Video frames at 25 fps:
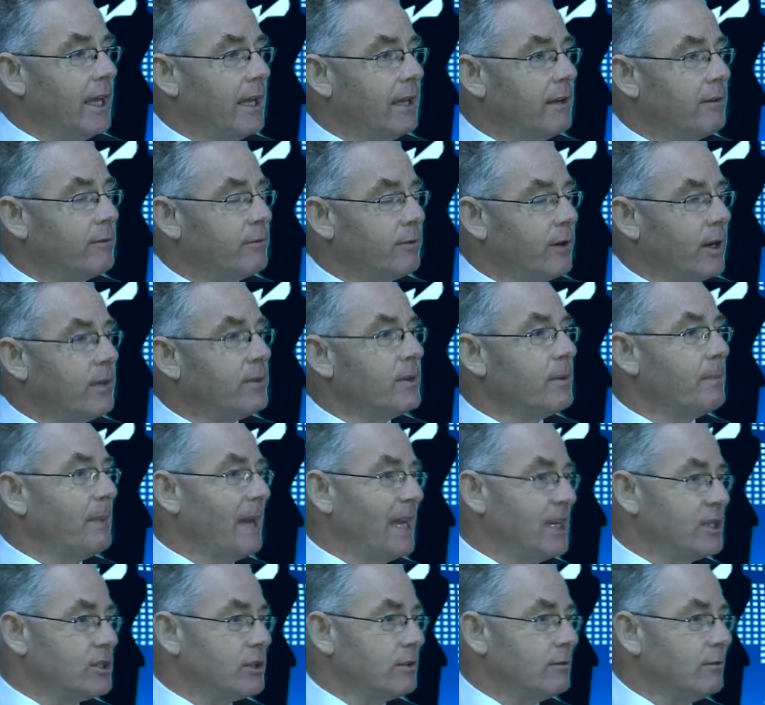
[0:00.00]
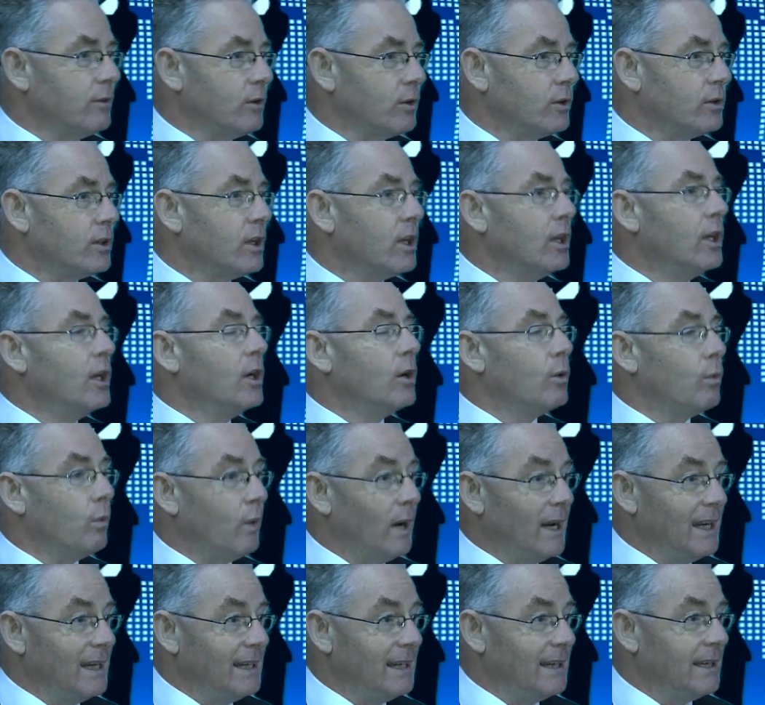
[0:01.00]
from the pension fund,
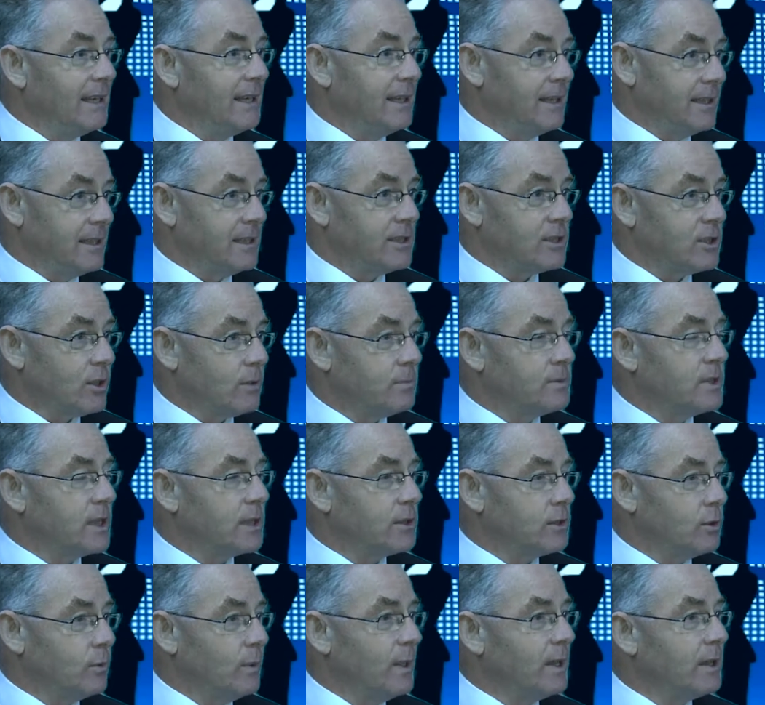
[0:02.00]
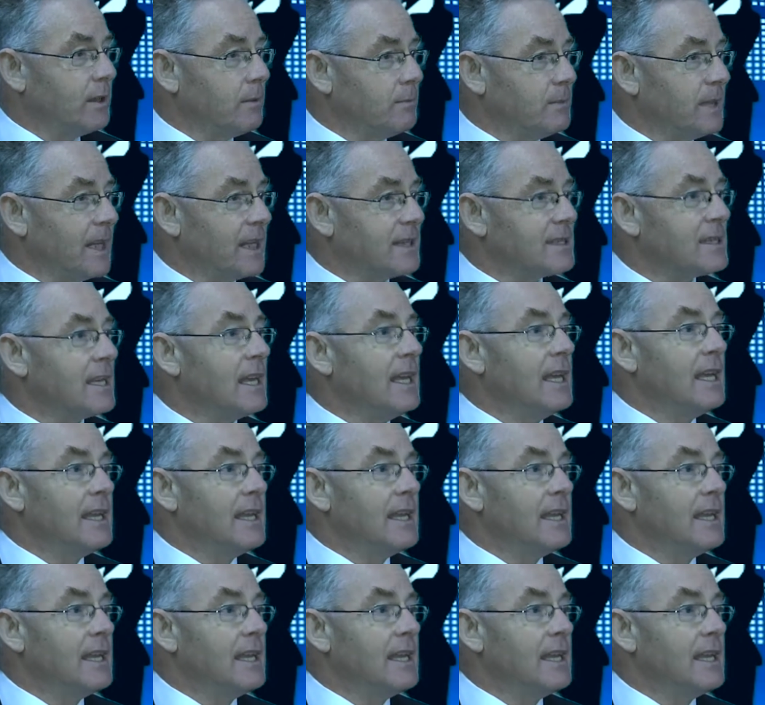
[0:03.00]
while it is subject to income tax,